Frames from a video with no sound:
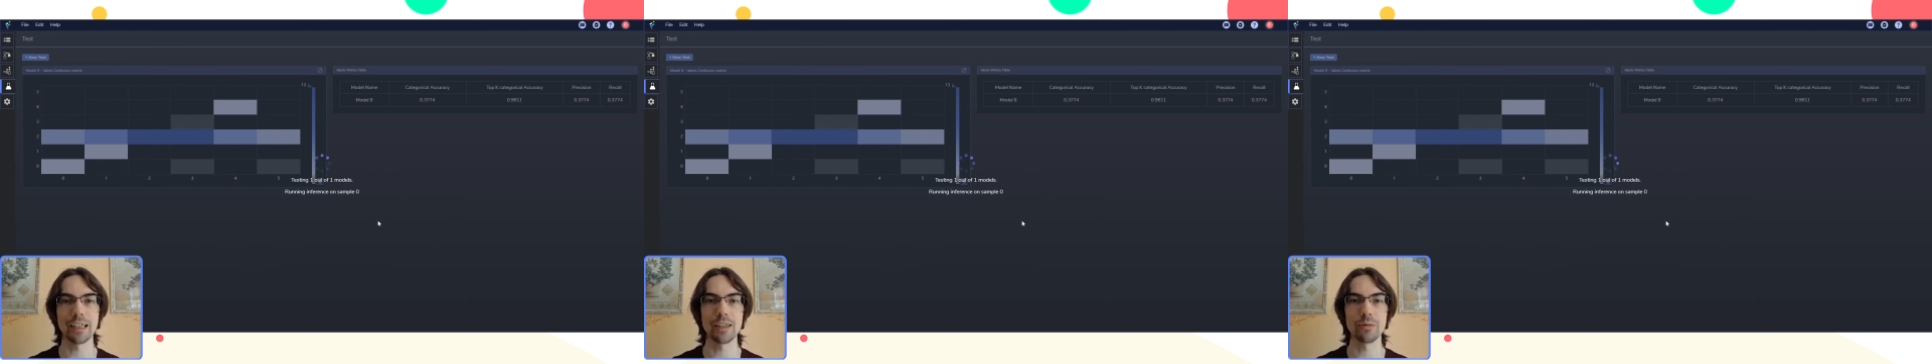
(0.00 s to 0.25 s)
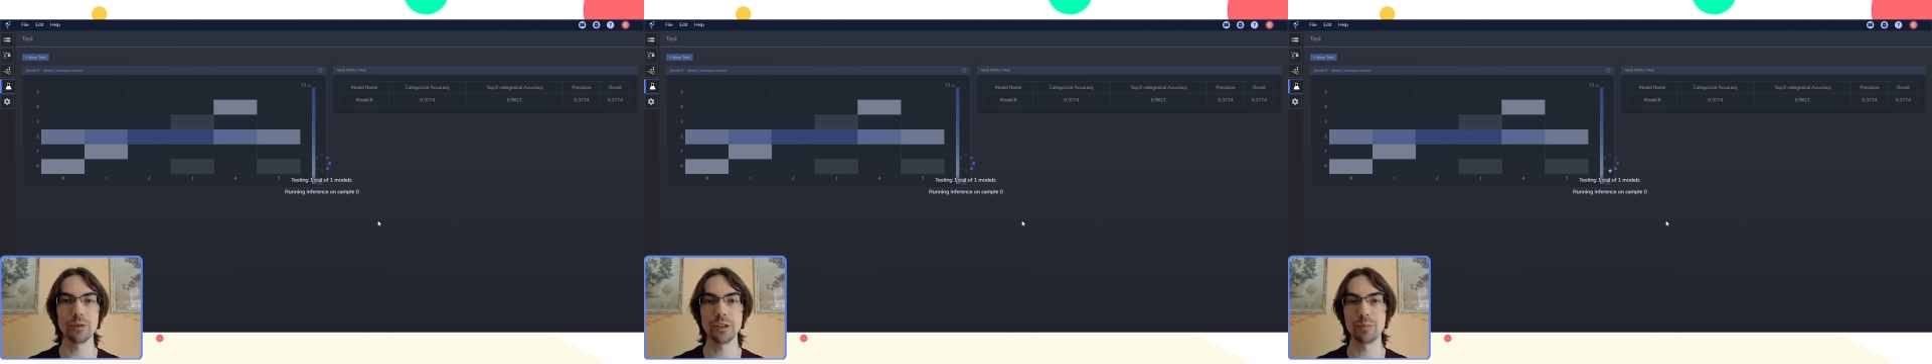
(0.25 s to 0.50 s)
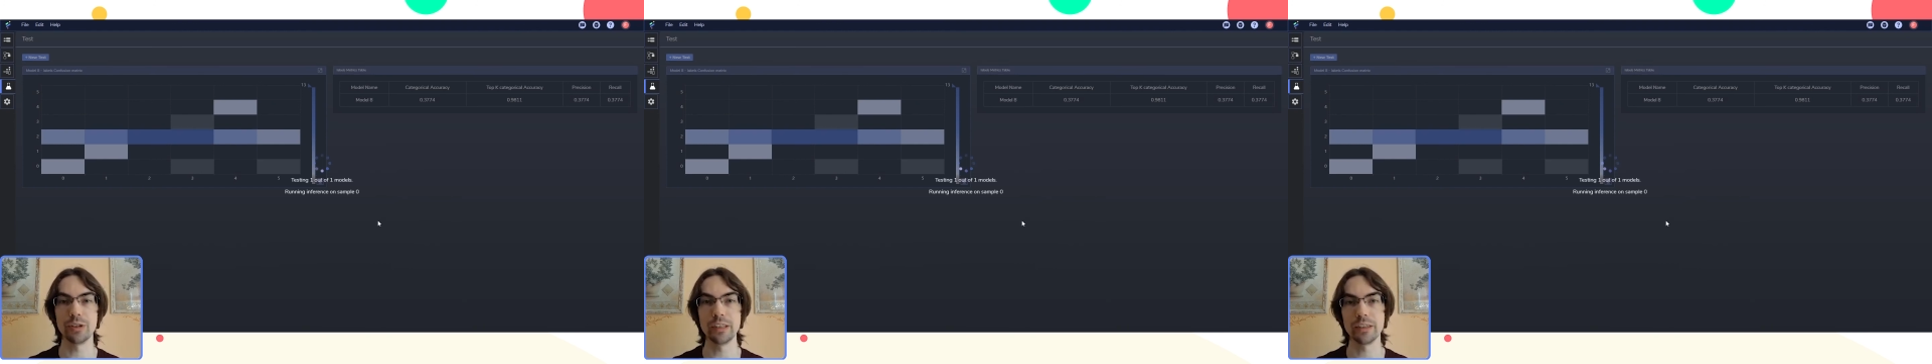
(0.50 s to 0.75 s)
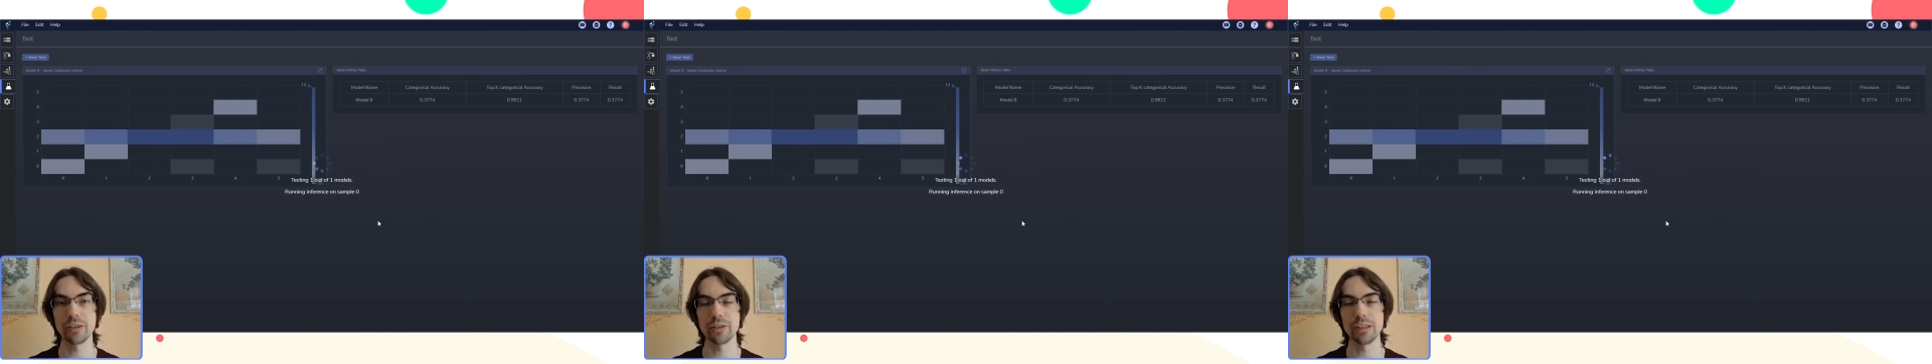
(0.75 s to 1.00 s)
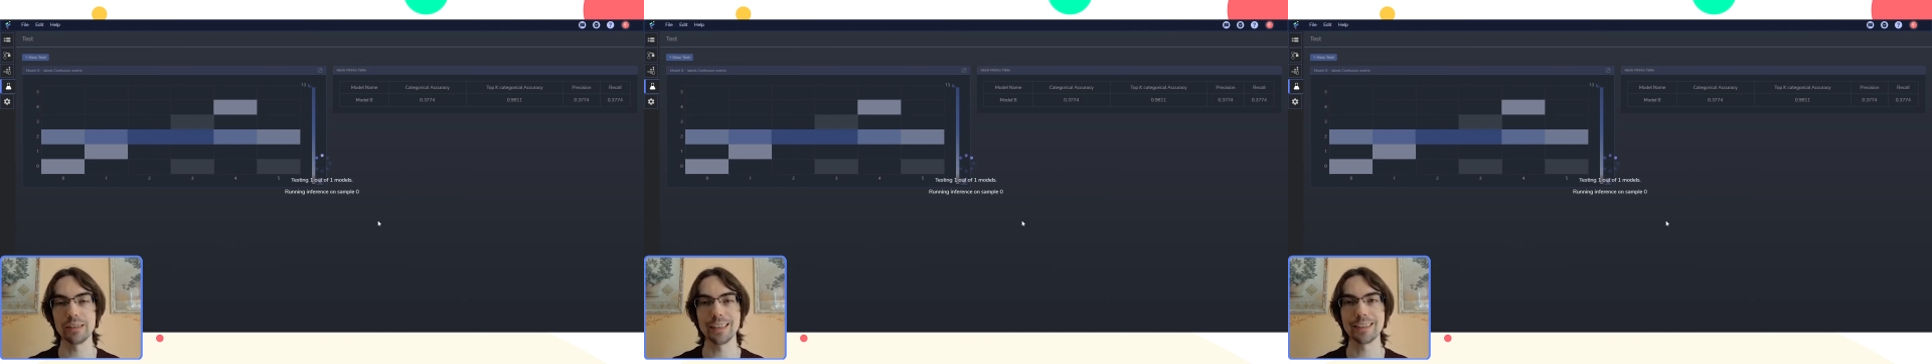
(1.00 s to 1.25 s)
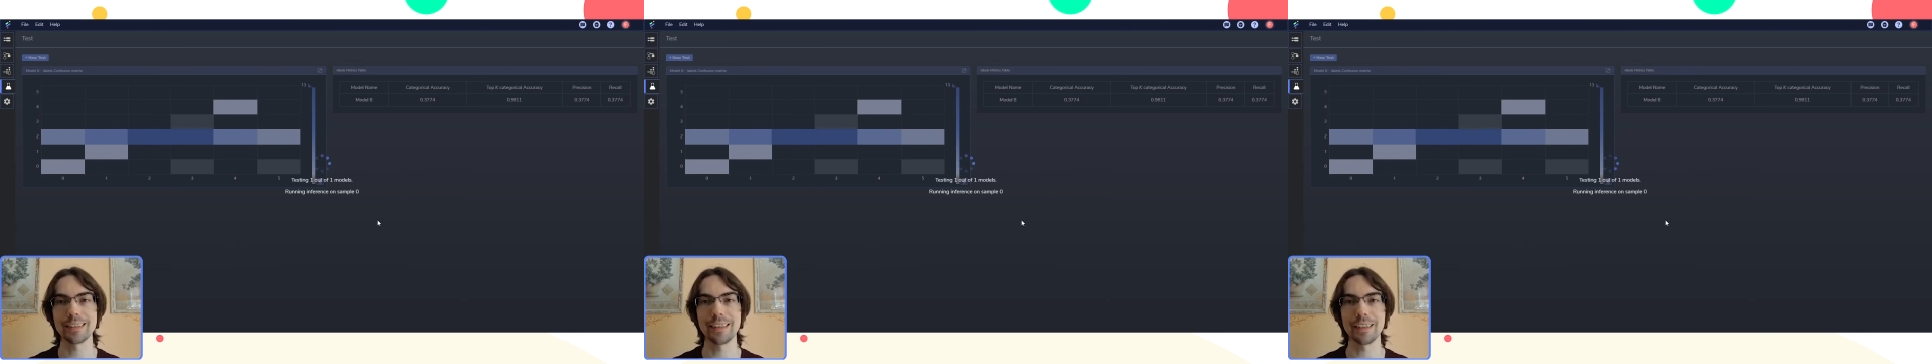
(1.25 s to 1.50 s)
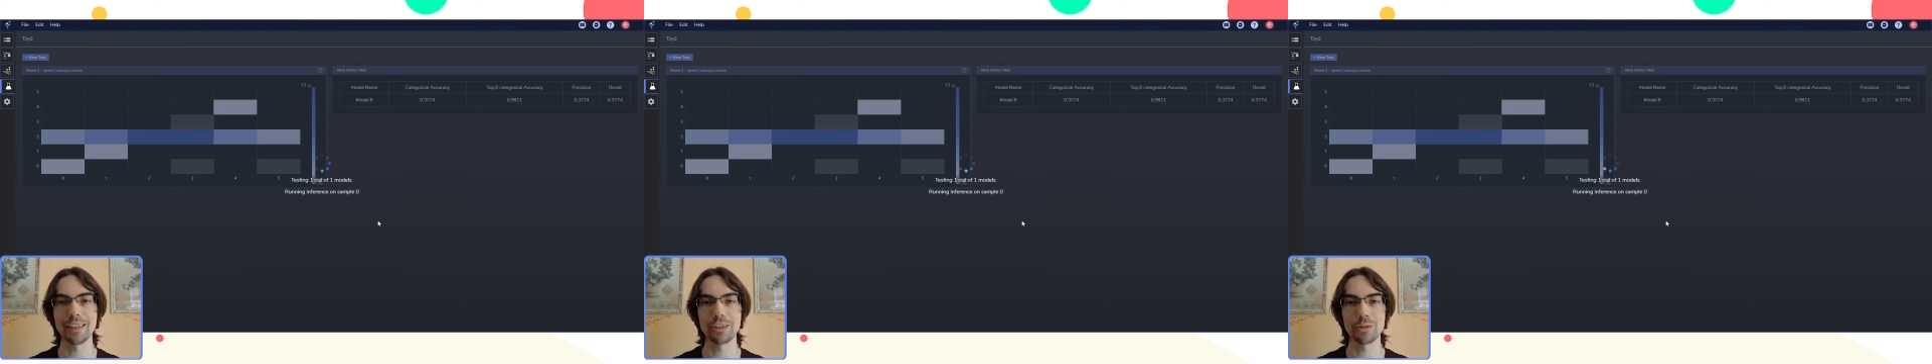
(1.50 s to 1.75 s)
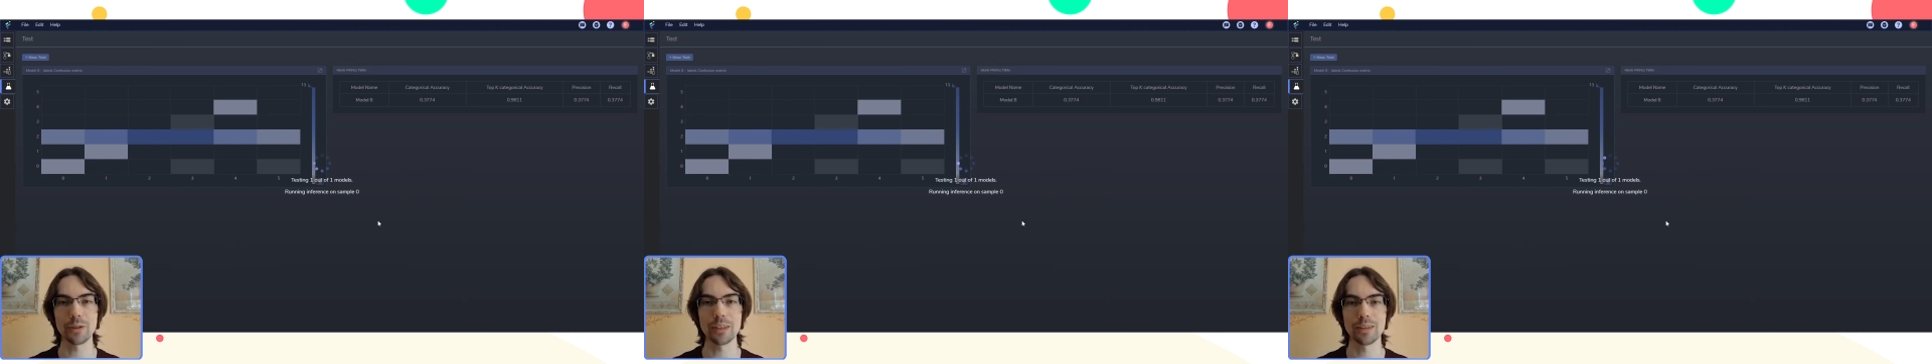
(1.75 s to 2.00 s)
how it predicts on the test data
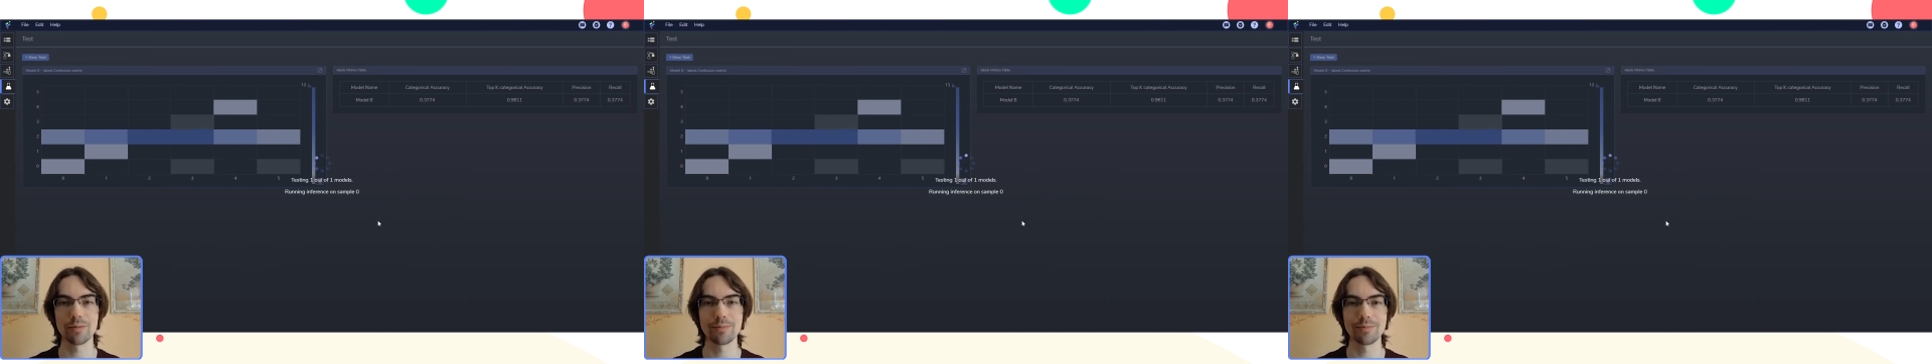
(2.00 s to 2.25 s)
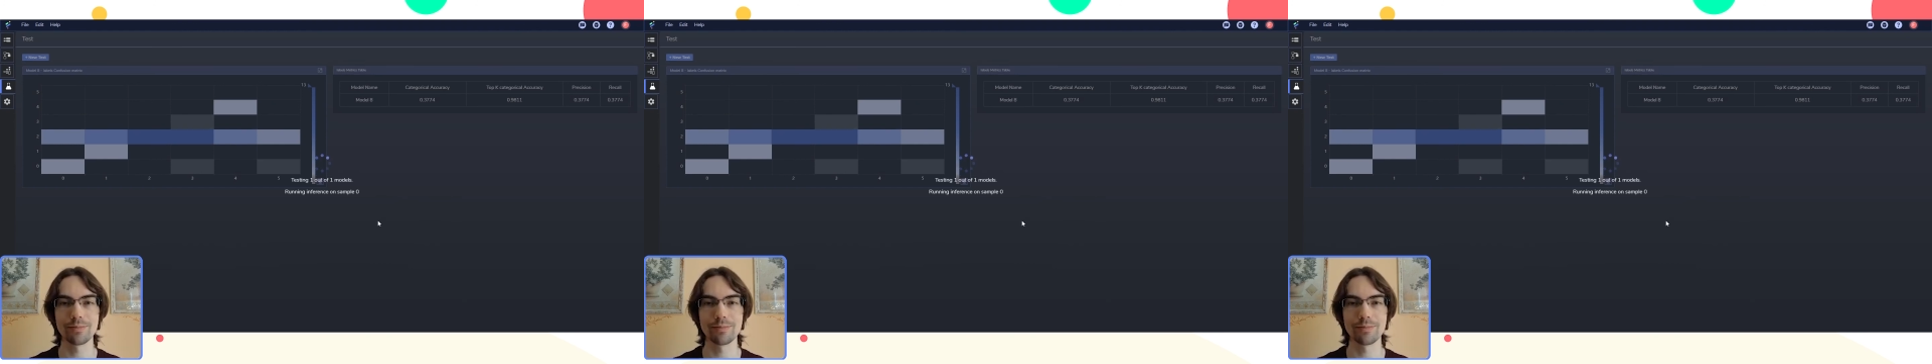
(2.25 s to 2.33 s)
as well.